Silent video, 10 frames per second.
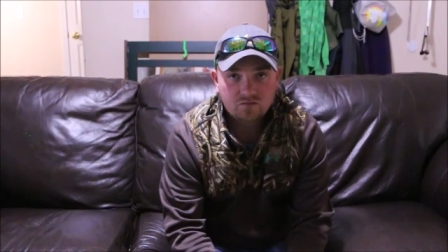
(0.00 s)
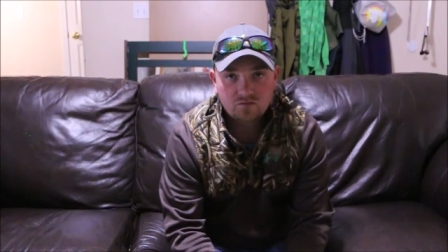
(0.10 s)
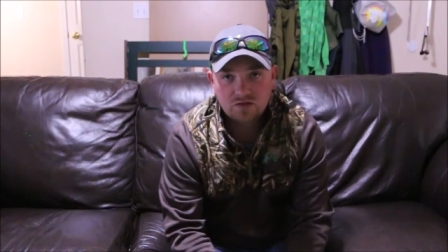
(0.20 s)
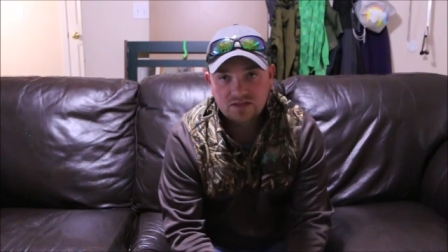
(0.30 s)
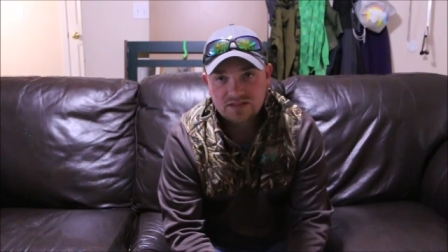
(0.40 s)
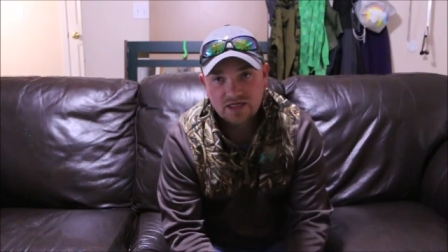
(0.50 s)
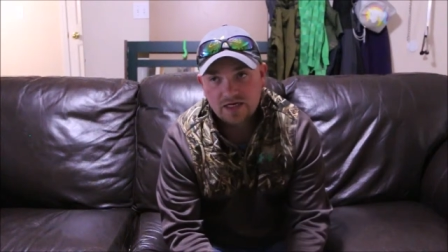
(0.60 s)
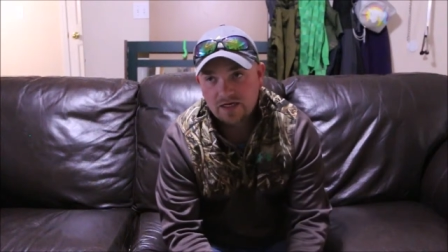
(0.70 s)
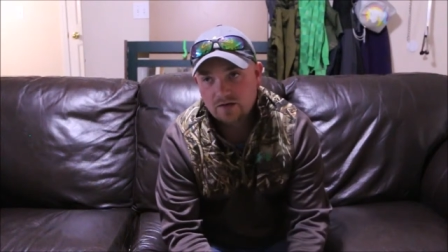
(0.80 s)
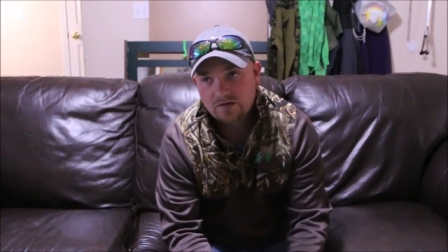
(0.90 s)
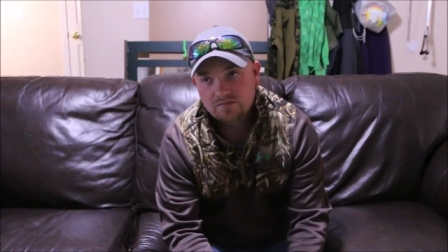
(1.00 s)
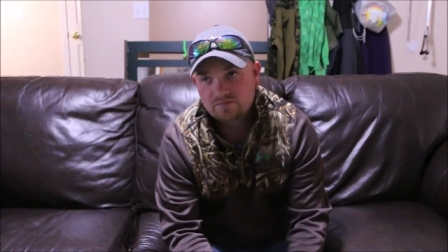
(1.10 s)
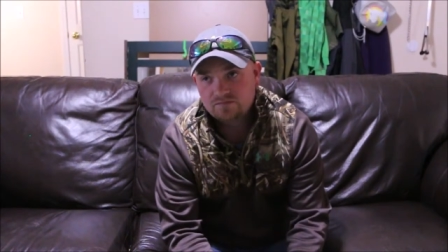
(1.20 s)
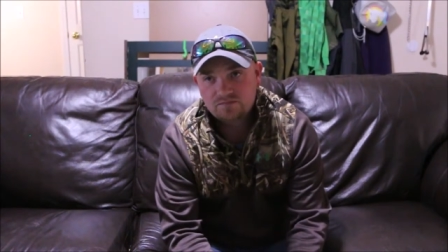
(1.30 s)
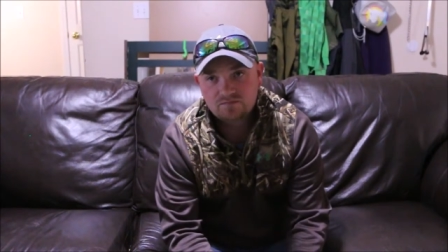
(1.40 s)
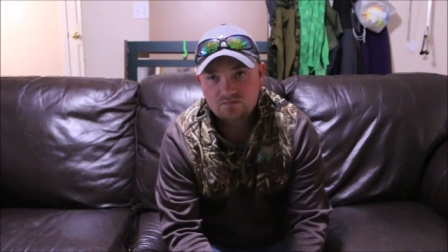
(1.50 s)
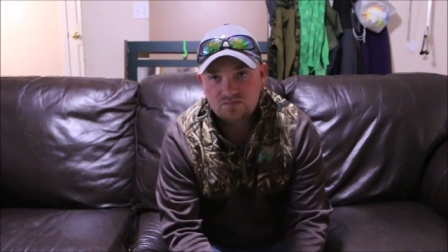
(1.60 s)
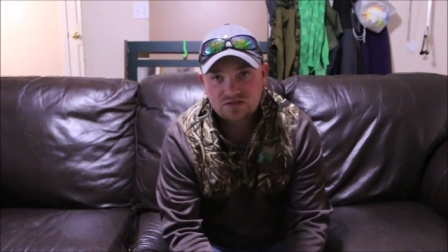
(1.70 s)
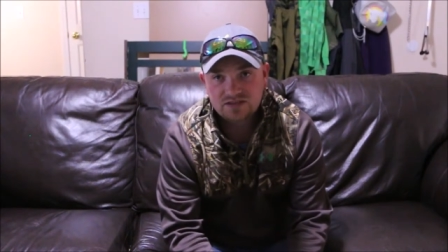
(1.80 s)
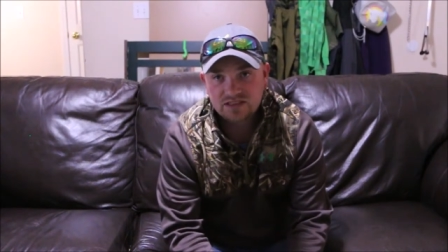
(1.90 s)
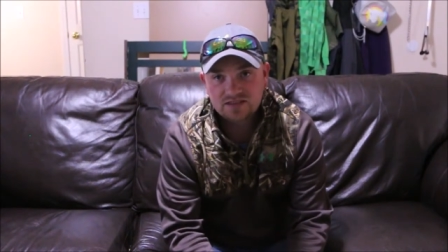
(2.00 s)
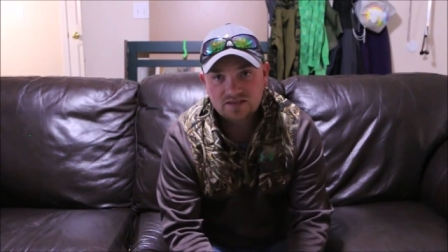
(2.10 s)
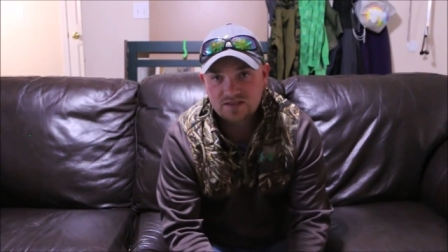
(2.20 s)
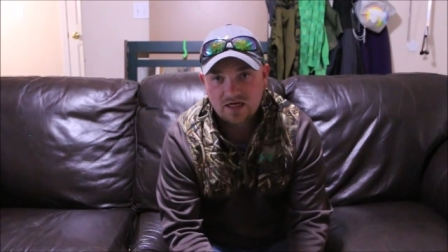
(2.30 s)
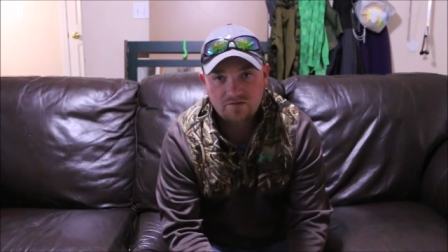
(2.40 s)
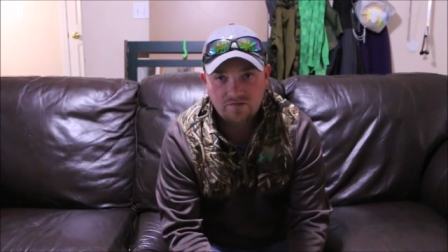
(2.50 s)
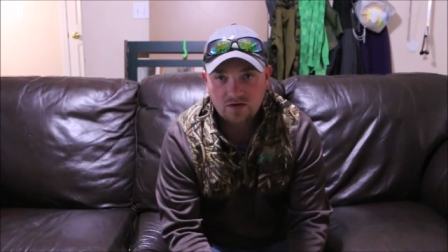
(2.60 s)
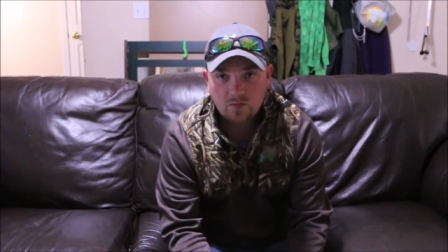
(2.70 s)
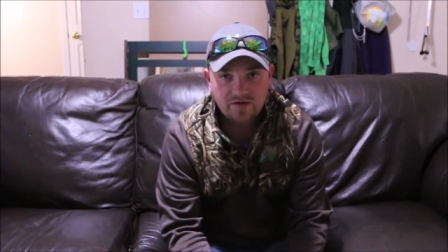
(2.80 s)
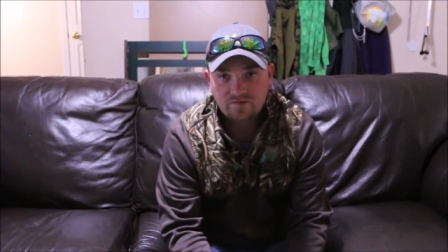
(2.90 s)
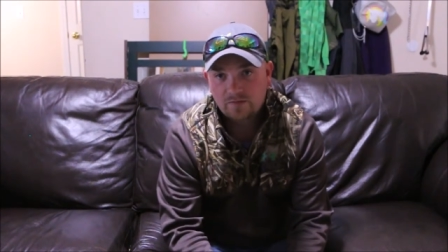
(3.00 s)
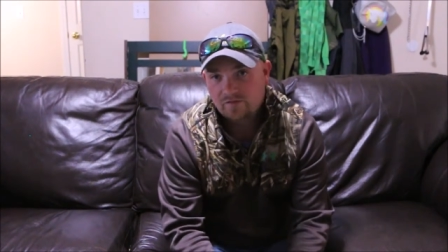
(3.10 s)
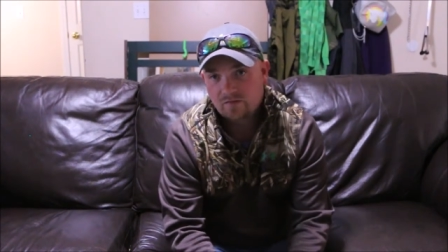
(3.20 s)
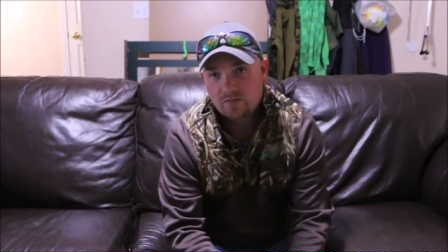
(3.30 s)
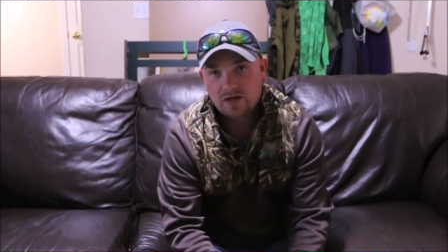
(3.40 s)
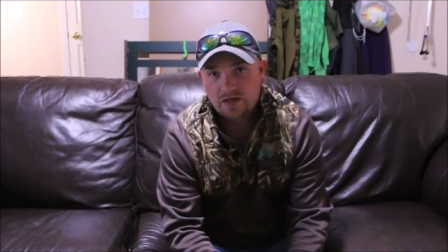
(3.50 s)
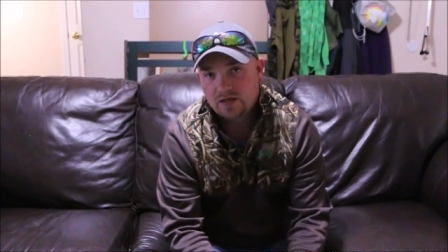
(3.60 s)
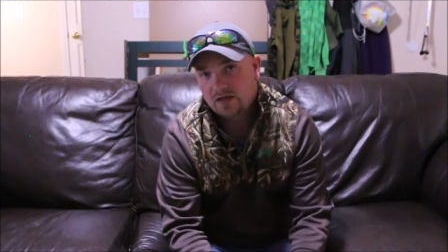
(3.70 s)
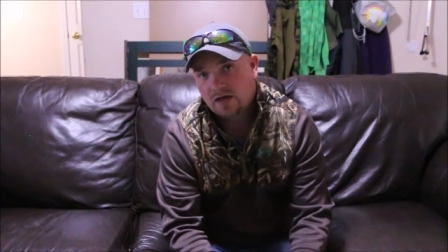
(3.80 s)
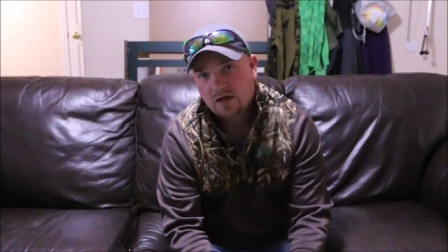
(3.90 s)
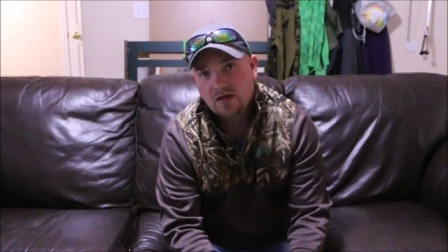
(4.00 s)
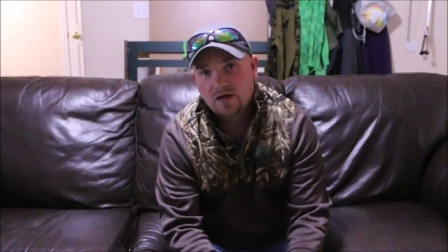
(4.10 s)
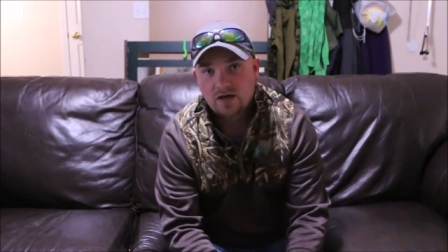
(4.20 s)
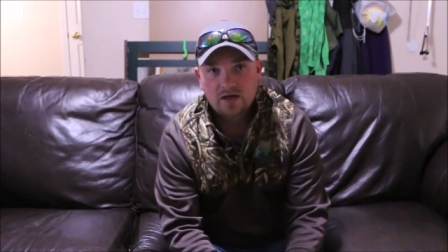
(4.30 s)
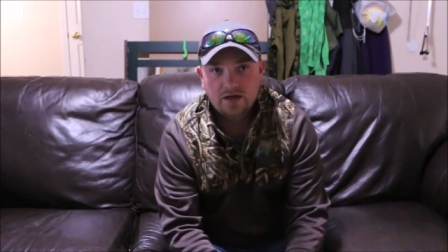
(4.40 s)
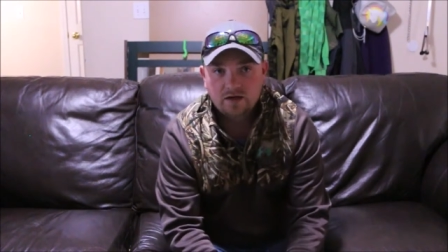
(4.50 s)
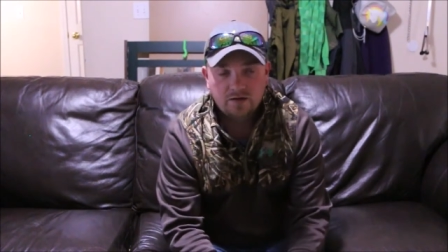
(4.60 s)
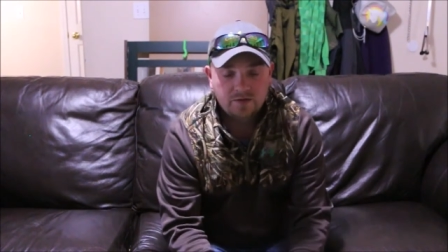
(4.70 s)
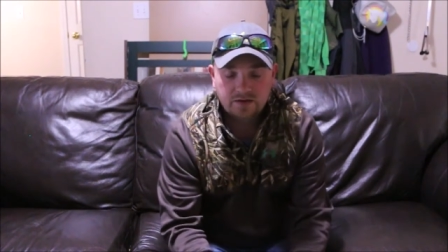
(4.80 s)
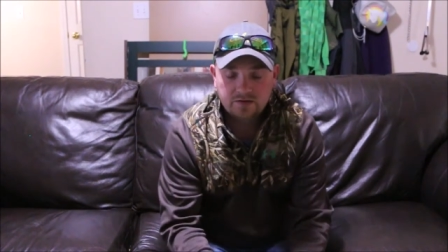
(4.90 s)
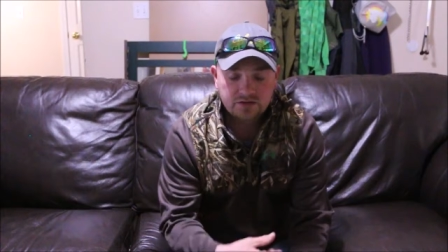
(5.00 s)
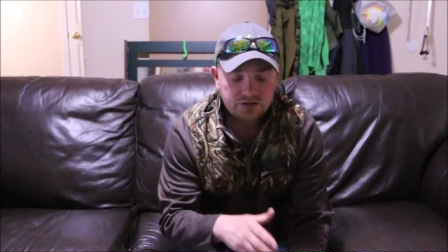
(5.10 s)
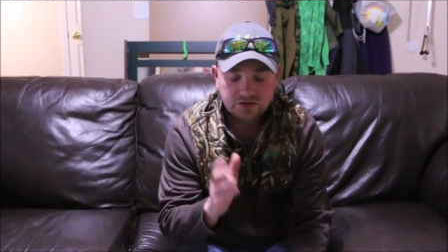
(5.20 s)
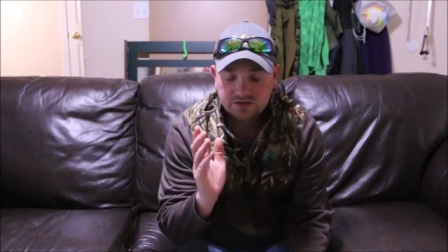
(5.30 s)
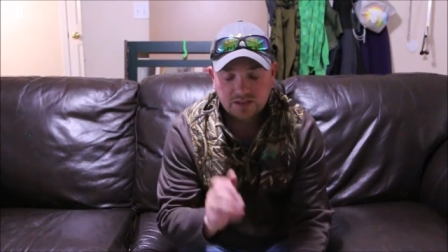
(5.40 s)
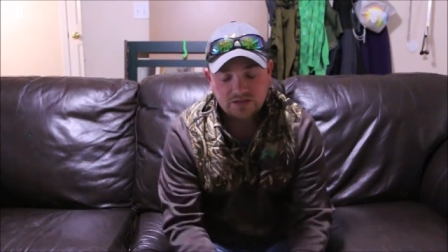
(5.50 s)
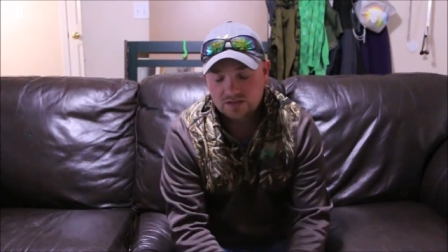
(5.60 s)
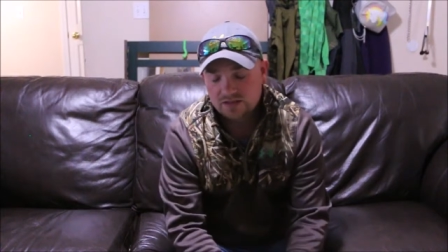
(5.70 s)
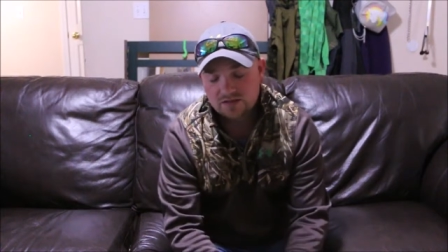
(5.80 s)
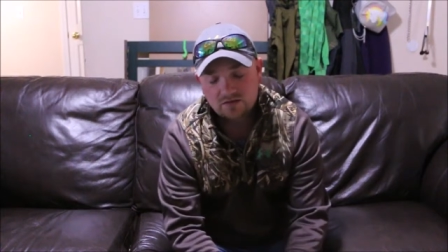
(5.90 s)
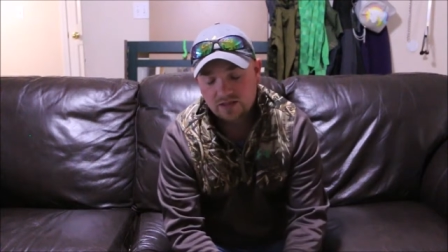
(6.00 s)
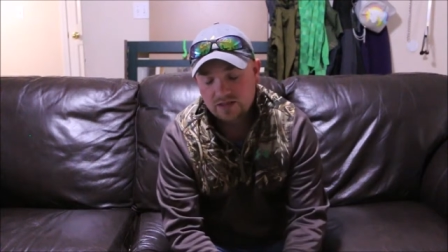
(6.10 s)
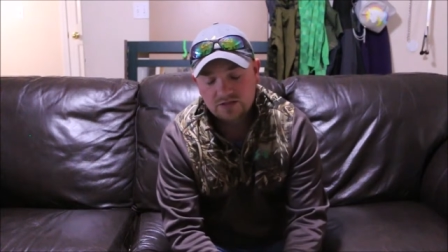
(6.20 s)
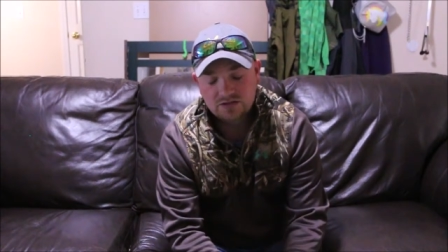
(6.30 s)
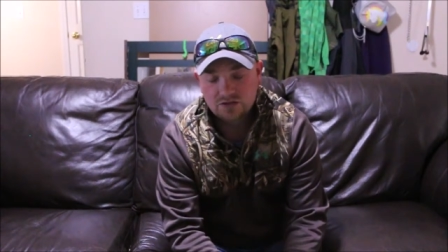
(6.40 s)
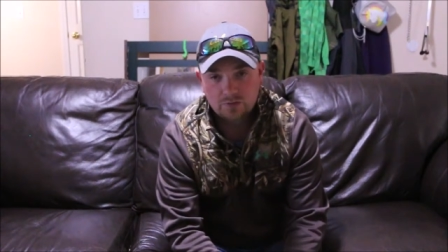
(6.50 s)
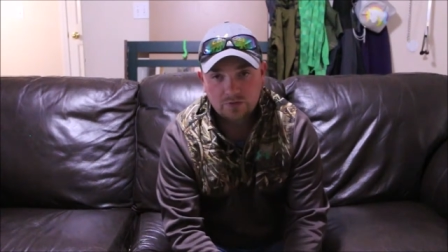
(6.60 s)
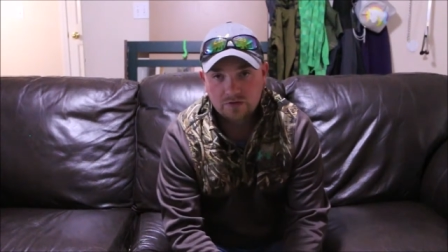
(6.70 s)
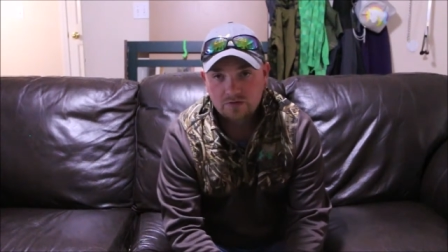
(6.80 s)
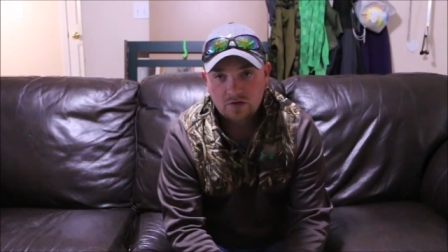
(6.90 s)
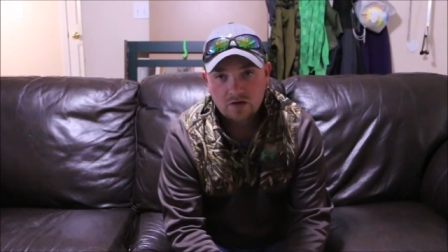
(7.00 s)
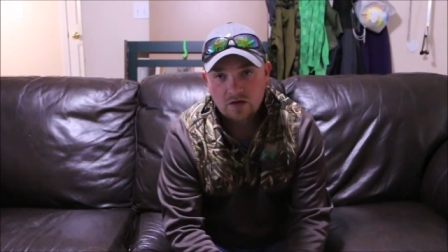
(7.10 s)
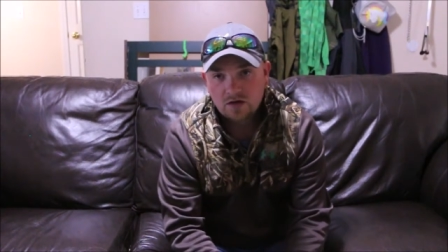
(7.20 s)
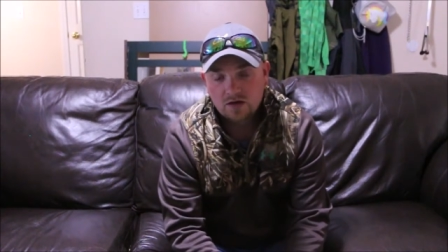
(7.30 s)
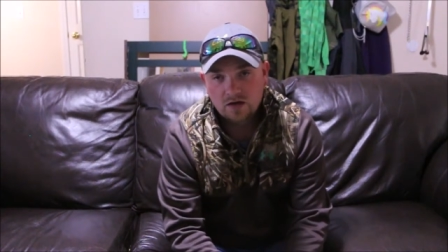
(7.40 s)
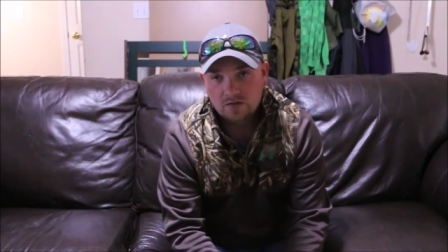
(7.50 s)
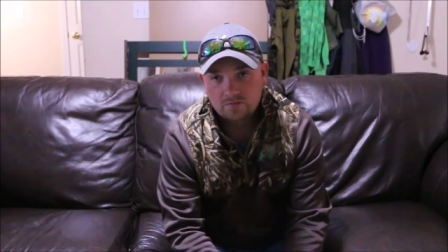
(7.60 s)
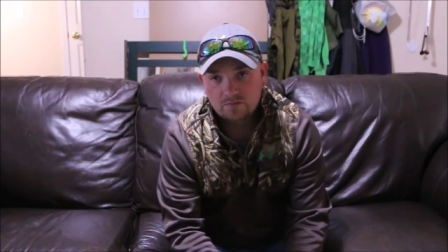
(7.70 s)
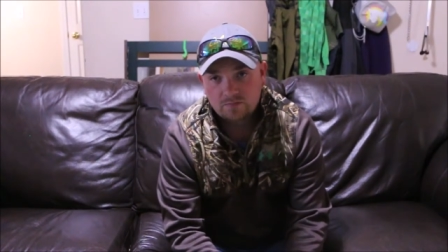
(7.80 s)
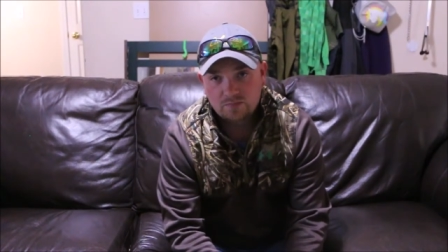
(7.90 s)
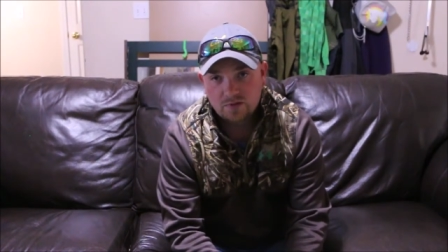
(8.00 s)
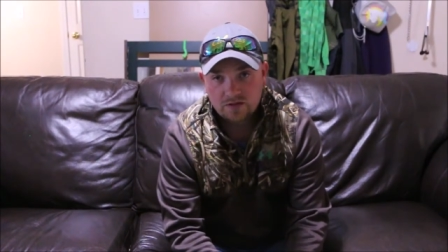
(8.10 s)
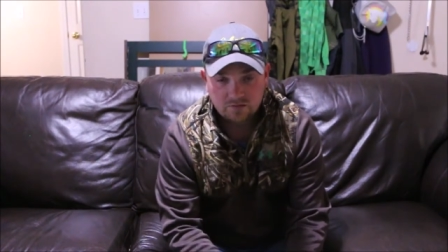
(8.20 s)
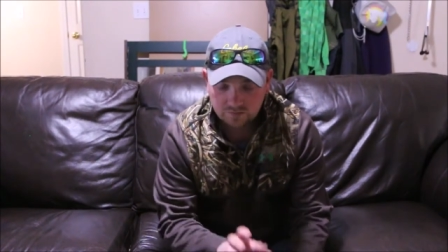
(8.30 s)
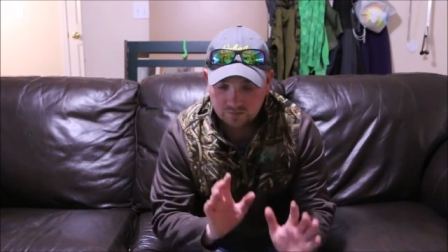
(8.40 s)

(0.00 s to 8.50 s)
and stay 6 to 10 feet away from everybody, and I mean, it's just it's stupid. But